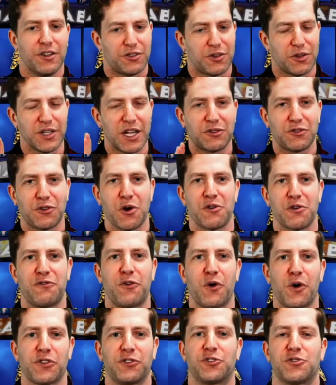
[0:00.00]
So let's go to
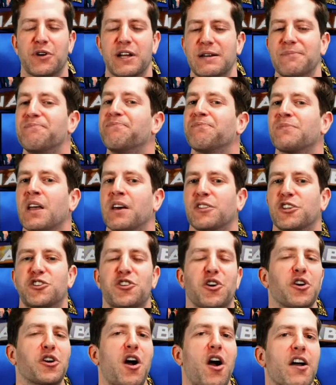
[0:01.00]
4th Street. The
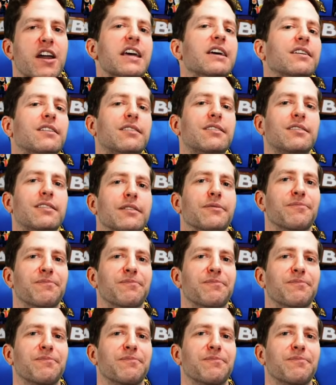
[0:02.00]
turn card is